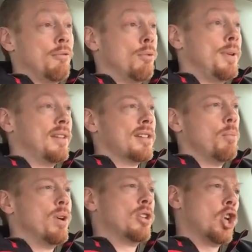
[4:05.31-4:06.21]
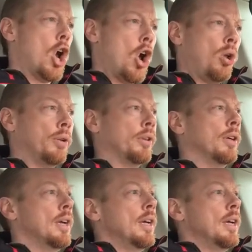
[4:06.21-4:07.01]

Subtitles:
It will be somewhat taller